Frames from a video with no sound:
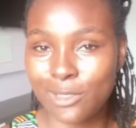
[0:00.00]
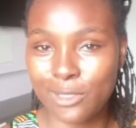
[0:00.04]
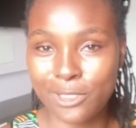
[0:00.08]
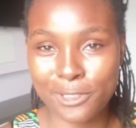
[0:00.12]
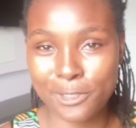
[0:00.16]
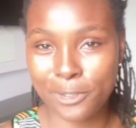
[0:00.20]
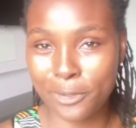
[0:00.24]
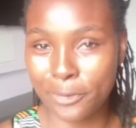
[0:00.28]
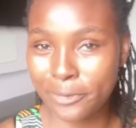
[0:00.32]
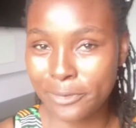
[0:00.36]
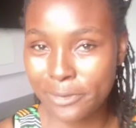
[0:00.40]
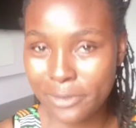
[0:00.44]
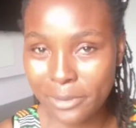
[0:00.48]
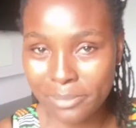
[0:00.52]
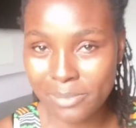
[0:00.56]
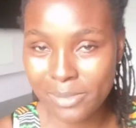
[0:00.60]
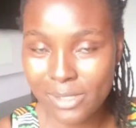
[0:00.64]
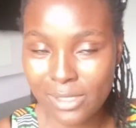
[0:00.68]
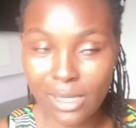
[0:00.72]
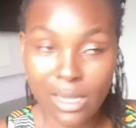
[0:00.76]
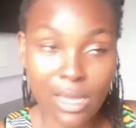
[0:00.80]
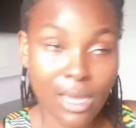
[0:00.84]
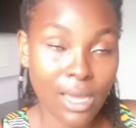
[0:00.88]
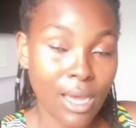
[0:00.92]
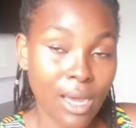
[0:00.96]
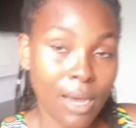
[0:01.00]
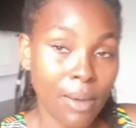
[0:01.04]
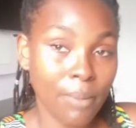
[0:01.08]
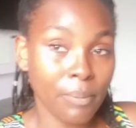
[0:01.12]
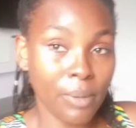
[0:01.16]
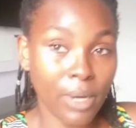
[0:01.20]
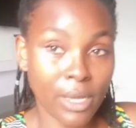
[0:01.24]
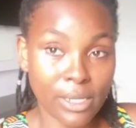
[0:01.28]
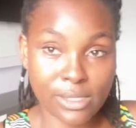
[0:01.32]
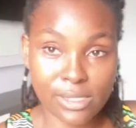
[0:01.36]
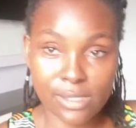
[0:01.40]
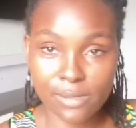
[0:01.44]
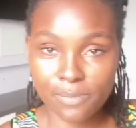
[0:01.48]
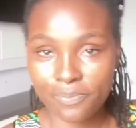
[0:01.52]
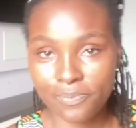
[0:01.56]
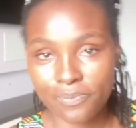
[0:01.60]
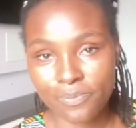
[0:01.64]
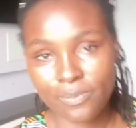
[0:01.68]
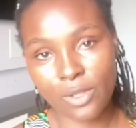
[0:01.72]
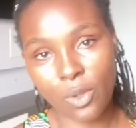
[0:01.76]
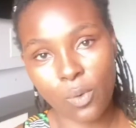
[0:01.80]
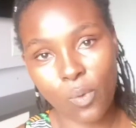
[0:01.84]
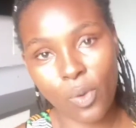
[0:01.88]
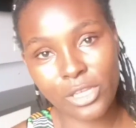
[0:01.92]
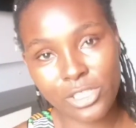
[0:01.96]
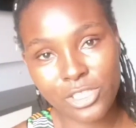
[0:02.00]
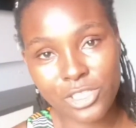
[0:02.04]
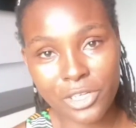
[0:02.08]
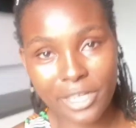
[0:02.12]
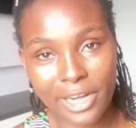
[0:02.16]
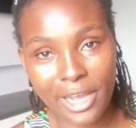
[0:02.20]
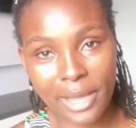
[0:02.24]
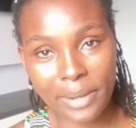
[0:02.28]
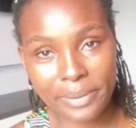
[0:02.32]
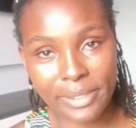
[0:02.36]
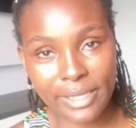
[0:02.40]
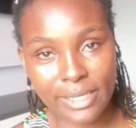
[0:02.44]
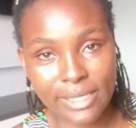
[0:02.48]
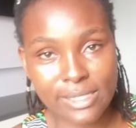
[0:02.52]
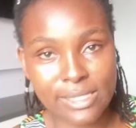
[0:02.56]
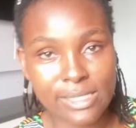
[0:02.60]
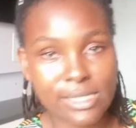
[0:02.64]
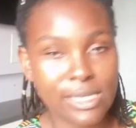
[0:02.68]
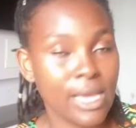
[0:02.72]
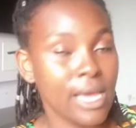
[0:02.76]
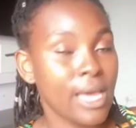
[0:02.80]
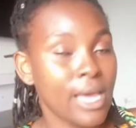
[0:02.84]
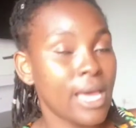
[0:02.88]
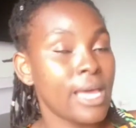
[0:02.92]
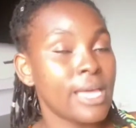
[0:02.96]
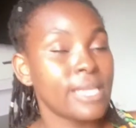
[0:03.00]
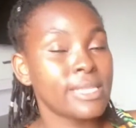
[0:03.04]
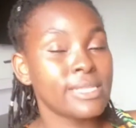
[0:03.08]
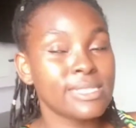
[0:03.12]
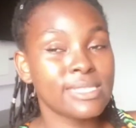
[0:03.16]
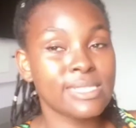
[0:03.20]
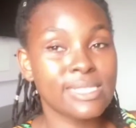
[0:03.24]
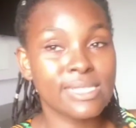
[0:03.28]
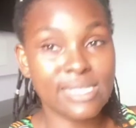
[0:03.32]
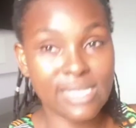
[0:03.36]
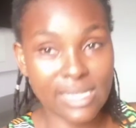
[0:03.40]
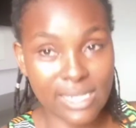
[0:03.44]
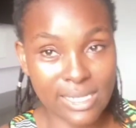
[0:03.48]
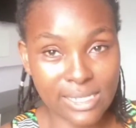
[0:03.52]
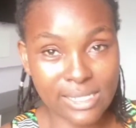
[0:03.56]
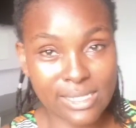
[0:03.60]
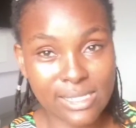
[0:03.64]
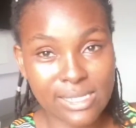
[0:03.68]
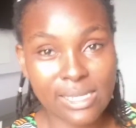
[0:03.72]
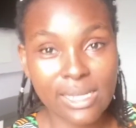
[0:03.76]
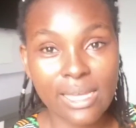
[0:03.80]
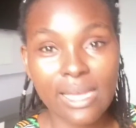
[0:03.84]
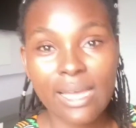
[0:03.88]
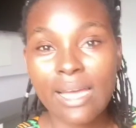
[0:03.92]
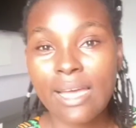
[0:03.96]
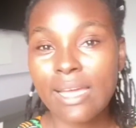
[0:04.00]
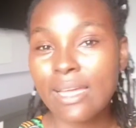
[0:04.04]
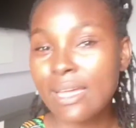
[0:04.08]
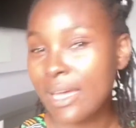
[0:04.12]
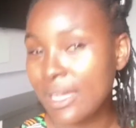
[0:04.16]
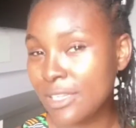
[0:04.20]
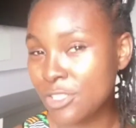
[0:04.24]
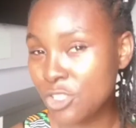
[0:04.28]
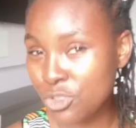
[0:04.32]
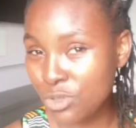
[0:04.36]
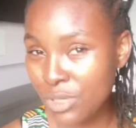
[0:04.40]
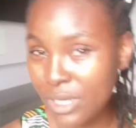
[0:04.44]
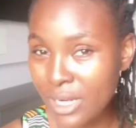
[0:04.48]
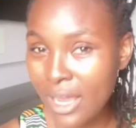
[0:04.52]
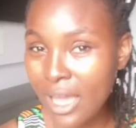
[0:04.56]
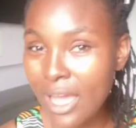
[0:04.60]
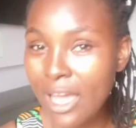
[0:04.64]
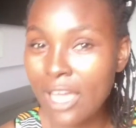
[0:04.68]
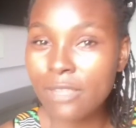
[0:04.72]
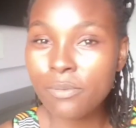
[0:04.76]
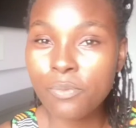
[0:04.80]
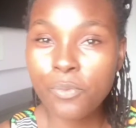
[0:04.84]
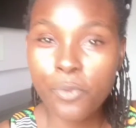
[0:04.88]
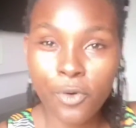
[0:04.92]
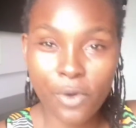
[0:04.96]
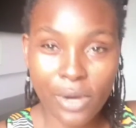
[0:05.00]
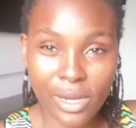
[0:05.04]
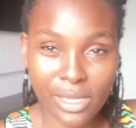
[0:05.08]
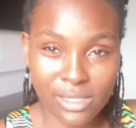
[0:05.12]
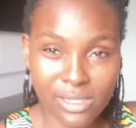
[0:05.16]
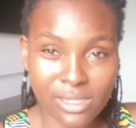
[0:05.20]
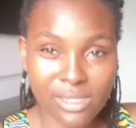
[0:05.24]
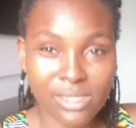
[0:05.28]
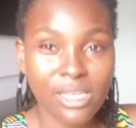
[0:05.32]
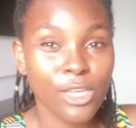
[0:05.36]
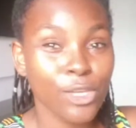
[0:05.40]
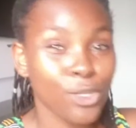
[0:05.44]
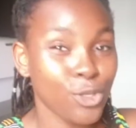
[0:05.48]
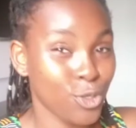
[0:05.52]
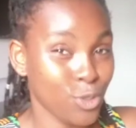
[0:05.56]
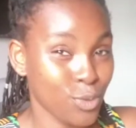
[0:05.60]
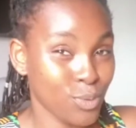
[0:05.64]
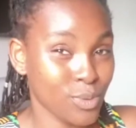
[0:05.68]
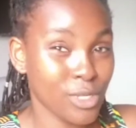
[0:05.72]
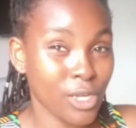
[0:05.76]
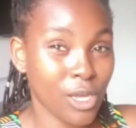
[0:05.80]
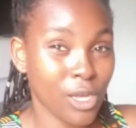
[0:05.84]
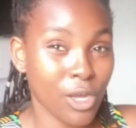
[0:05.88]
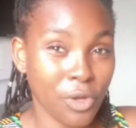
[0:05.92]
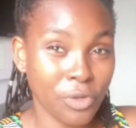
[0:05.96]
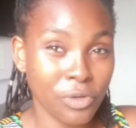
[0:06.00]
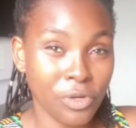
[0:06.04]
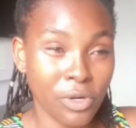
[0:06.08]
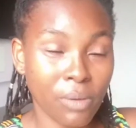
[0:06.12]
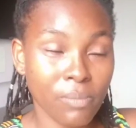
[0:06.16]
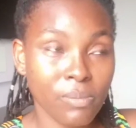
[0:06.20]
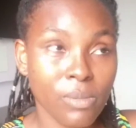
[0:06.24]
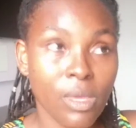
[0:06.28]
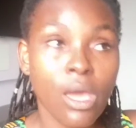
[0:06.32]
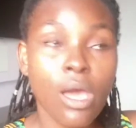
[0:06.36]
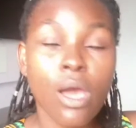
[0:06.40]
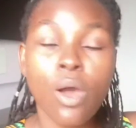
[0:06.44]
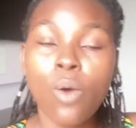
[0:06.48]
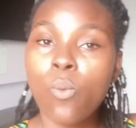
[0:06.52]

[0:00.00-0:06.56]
these condoms. But the question now is, did Ka3na and Praise use a condom?